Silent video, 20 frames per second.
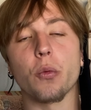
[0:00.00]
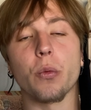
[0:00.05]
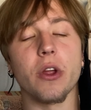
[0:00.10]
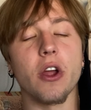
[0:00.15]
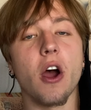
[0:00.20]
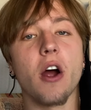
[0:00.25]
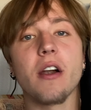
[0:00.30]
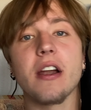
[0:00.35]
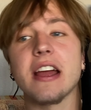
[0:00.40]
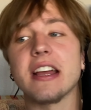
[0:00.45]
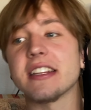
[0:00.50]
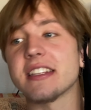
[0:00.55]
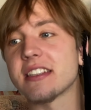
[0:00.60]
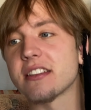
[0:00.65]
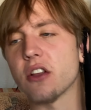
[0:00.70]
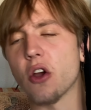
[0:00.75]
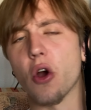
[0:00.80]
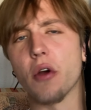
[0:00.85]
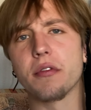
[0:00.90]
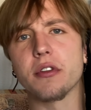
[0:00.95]
We are
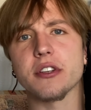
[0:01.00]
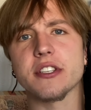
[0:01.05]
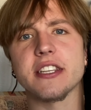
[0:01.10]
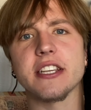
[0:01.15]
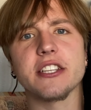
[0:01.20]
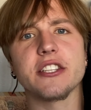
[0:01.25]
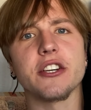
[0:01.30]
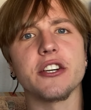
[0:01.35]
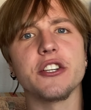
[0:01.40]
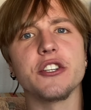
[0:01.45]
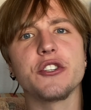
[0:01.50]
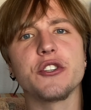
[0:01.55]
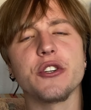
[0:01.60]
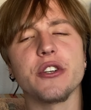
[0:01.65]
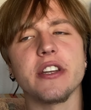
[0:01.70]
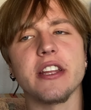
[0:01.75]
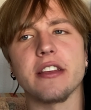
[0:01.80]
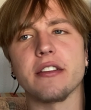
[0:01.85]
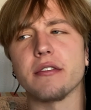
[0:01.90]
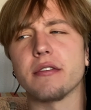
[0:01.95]
at over
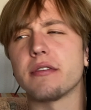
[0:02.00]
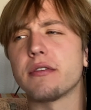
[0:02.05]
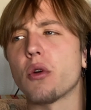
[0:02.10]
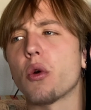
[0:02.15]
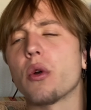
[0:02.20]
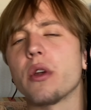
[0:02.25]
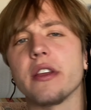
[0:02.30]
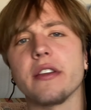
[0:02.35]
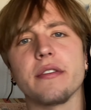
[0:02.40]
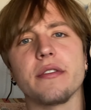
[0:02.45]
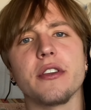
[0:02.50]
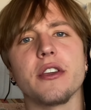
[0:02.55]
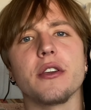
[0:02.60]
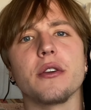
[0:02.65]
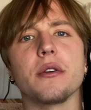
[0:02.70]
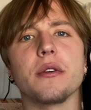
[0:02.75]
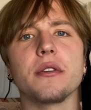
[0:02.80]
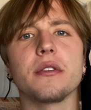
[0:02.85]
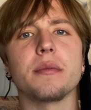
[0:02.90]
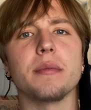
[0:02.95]
640
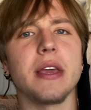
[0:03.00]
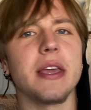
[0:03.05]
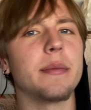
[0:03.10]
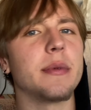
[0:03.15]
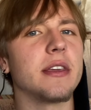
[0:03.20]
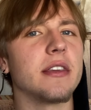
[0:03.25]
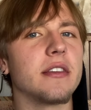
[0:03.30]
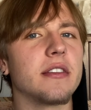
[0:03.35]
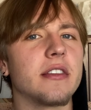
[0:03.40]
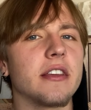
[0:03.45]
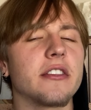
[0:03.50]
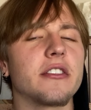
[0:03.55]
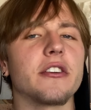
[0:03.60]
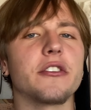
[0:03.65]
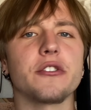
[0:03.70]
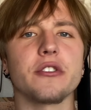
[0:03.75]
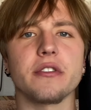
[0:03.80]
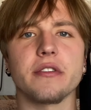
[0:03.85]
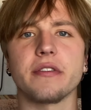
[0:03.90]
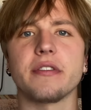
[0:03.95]
views, maybe
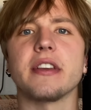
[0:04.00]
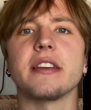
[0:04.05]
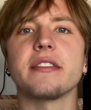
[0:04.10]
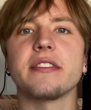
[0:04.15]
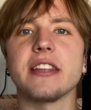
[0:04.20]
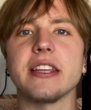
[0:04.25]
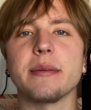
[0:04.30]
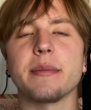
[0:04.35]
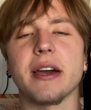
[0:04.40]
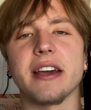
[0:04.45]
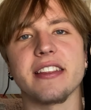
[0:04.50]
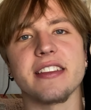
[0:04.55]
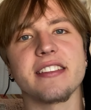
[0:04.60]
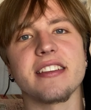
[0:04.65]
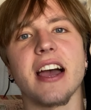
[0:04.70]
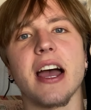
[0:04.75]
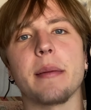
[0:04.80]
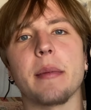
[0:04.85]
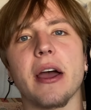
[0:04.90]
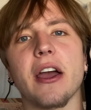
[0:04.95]
650 by the
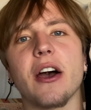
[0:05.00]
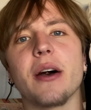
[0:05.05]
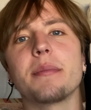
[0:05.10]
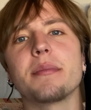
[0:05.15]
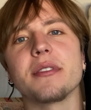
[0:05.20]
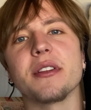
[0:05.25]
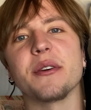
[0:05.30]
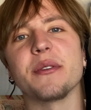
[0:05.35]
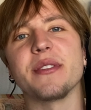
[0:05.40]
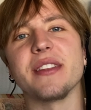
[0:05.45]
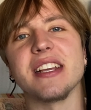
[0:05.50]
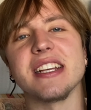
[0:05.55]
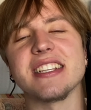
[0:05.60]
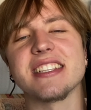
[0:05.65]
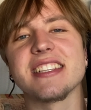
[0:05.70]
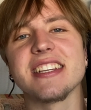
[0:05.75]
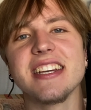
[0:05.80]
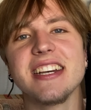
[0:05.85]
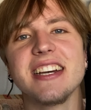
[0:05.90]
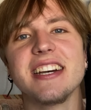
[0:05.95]
time I upload
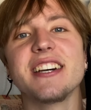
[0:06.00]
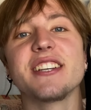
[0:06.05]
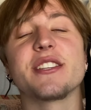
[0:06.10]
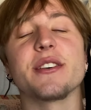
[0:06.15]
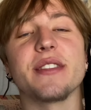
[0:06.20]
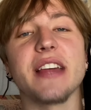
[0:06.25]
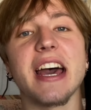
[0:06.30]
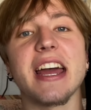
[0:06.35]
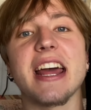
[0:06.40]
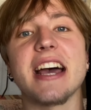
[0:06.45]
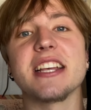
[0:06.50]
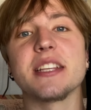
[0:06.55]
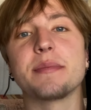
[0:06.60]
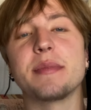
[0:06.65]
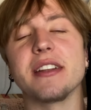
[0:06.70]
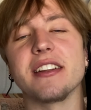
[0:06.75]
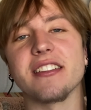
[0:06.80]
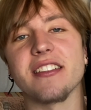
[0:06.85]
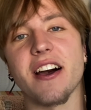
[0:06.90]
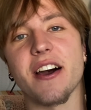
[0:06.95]
this, so that has
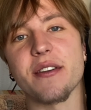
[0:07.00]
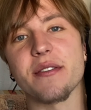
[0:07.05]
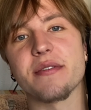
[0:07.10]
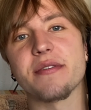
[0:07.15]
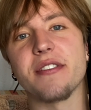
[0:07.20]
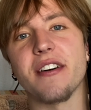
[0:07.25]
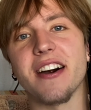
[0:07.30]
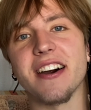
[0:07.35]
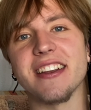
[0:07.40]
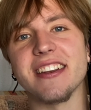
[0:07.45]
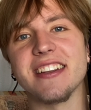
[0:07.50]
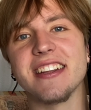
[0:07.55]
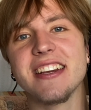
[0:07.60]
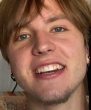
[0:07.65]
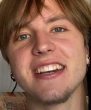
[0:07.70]
been a lot of fun.